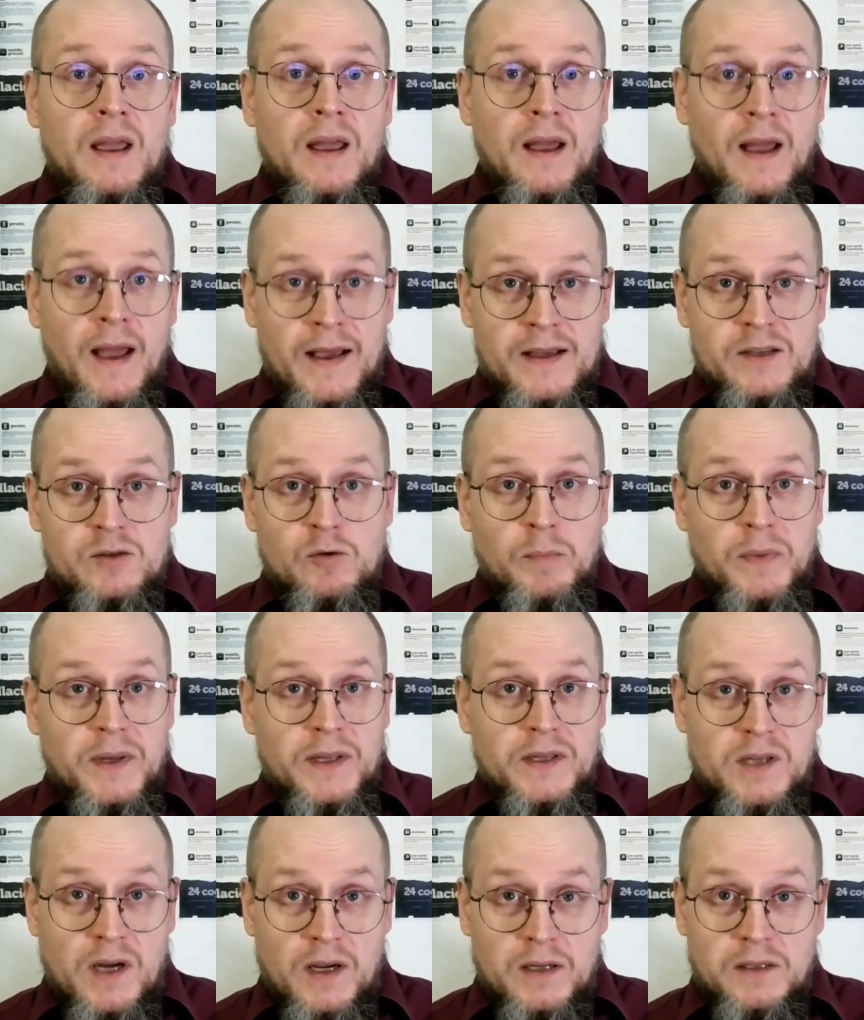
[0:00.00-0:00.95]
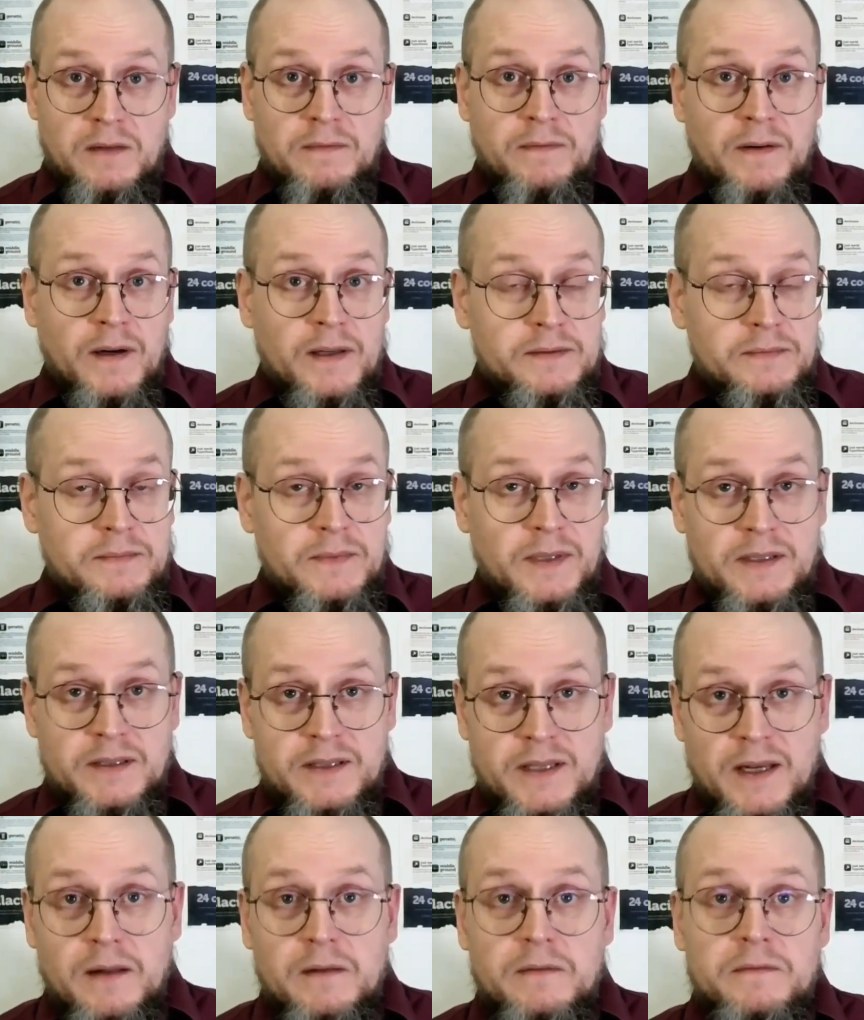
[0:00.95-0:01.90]
has to be justified
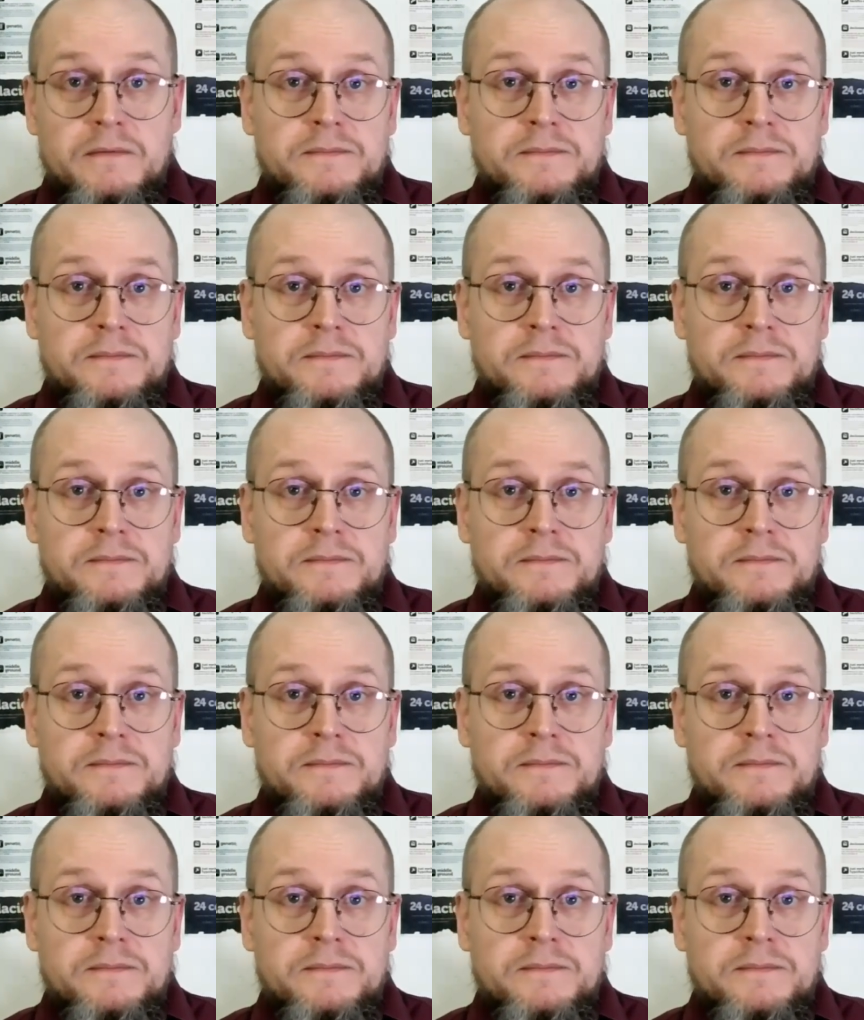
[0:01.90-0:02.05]
itself.